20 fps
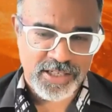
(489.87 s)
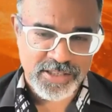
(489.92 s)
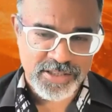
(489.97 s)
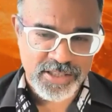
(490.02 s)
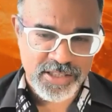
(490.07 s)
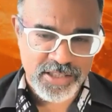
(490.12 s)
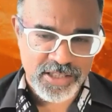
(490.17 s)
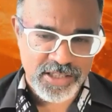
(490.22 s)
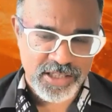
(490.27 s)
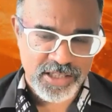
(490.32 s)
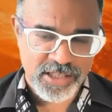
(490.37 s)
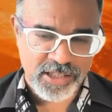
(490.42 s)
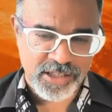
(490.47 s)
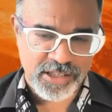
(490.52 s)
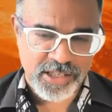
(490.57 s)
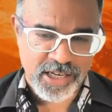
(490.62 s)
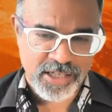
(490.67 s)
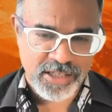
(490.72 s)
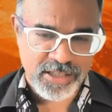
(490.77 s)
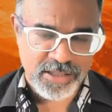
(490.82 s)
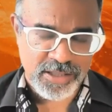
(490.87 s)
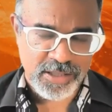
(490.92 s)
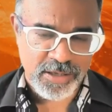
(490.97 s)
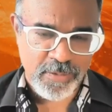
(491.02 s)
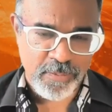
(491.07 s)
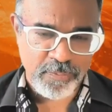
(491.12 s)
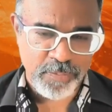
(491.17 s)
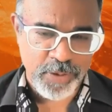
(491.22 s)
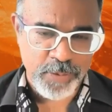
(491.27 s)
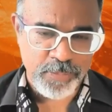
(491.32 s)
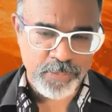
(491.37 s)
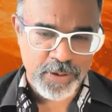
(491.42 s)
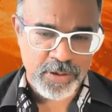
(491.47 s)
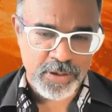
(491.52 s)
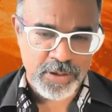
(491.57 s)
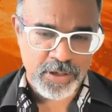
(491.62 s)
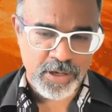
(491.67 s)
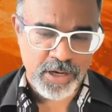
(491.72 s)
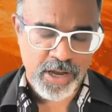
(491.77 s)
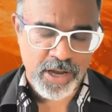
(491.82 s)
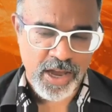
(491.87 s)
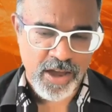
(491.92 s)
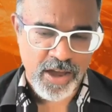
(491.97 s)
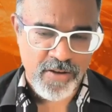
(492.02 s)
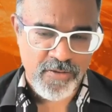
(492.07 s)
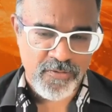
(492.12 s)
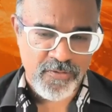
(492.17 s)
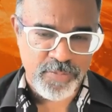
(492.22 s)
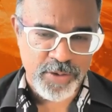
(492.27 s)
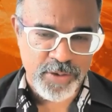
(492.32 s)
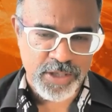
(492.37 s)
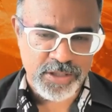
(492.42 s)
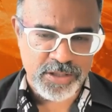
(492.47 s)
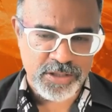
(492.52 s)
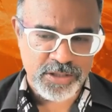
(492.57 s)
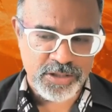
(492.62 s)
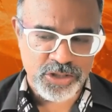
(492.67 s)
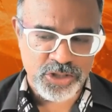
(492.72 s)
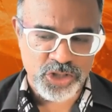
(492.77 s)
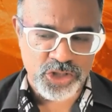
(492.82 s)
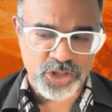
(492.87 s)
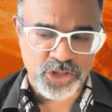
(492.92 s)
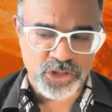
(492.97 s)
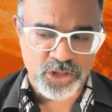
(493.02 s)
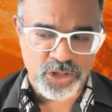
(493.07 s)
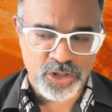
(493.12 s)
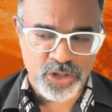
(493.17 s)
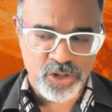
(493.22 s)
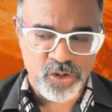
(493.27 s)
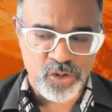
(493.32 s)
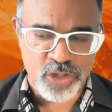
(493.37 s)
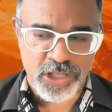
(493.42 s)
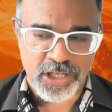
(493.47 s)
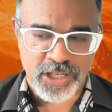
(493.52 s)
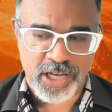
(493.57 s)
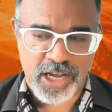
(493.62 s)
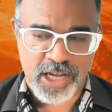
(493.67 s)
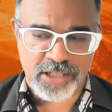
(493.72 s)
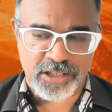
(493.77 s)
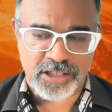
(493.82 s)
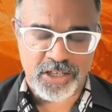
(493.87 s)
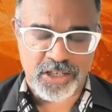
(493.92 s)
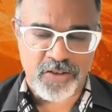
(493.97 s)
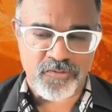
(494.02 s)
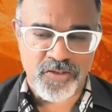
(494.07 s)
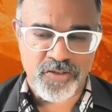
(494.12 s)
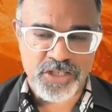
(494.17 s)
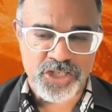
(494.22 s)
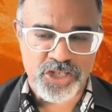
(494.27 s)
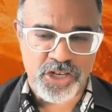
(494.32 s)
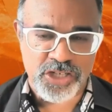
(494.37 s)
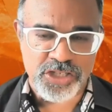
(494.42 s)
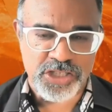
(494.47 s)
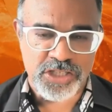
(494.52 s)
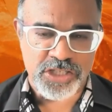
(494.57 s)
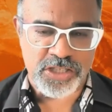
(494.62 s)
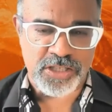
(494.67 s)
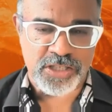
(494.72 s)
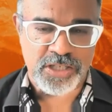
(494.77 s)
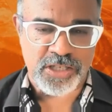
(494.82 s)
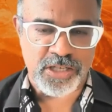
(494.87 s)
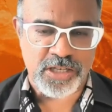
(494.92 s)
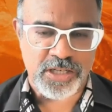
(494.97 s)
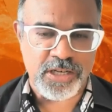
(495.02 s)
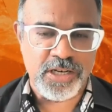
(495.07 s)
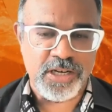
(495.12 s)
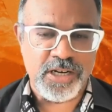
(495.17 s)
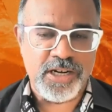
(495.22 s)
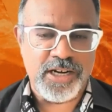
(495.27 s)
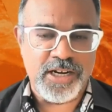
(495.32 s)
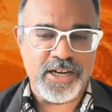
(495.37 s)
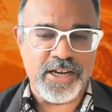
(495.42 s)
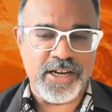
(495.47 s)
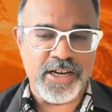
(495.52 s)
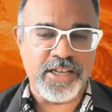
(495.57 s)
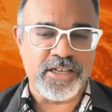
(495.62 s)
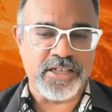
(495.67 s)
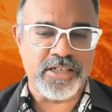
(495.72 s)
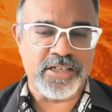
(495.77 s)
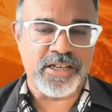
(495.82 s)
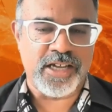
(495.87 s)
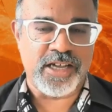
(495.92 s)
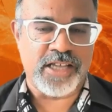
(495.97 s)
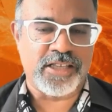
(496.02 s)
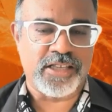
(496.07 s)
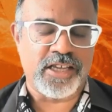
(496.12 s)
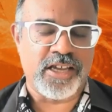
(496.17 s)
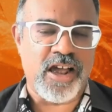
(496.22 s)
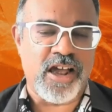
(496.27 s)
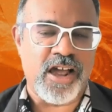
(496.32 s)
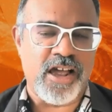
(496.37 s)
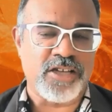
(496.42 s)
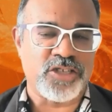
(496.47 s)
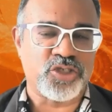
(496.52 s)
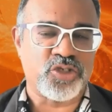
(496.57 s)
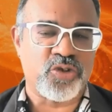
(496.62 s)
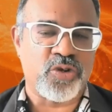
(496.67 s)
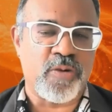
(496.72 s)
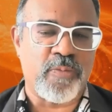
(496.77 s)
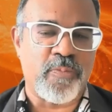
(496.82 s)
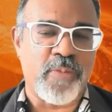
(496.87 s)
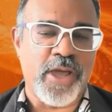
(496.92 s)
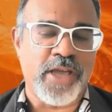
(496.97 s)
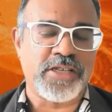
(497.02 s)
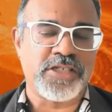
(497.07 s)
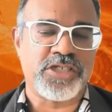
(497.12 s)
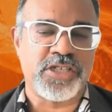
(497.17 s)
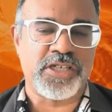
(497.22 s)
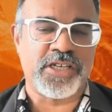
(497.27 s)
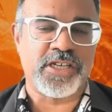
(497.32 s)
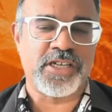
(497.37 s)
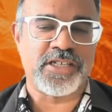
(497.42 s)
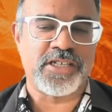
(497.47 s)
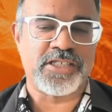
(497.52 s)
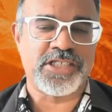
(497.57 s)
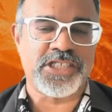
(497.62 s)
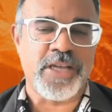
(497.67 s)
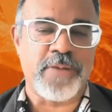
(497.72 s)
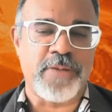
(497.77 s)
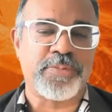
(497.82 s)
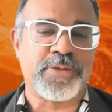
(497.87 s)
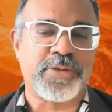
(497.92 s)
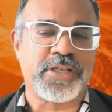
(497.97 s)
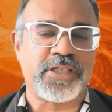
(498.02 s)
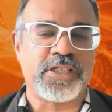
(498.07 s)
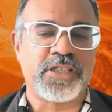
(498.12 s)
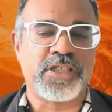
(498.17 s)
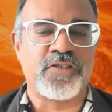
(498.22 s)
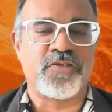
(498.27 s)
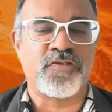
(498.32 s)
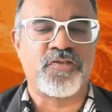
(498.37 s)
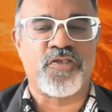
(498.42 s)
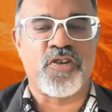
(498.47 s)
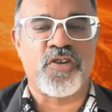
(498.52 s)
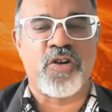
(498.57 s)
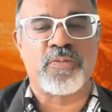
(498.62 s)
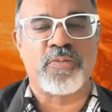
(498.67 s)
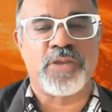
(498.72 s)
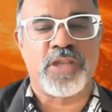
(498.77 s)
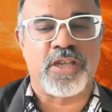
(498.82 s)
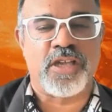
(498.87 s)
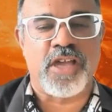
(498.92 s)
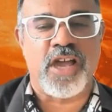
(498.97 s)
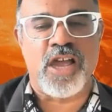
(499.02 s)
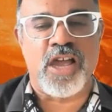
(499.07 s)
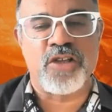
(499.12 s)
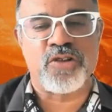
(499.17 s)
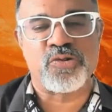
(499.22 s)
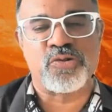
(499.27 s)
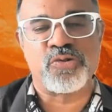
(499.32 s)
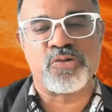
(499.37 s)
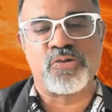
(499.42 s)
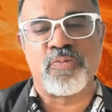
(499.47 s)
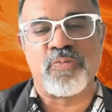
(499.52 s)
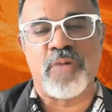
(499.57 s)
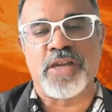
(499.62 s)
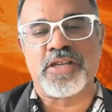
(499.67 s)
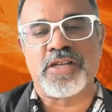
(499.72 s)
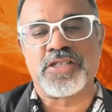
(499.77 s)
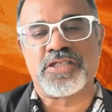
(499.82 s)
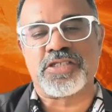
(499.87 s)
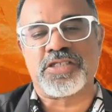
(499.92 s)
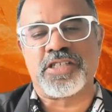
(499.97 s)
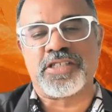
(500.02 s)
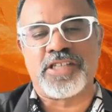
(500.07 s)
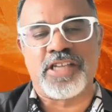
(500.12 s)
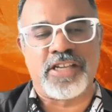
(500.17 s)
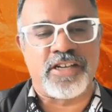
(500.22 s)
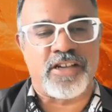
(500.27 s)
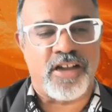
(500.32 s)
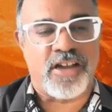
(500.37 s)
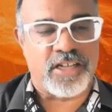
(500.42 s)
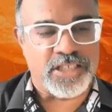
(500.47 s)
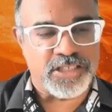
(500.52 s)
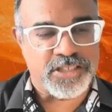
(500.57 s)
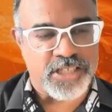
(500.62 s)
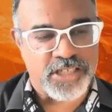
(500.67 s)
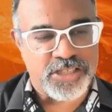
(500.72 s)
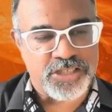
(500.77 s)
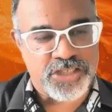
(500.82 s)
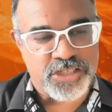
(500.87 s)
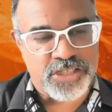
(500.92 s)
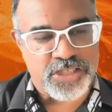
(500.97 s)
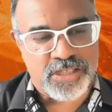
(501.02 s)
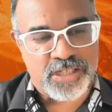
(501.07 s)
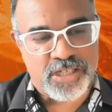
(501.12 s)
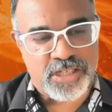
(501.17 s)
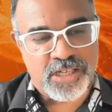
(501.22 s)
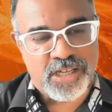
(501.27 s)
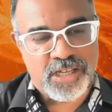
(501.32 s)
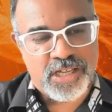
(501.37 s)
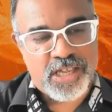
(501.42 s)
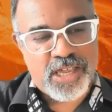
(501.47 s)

Is it that people have been looking at the infrastructure layer and the guys who are managing it separately from the guy who managed the data architecture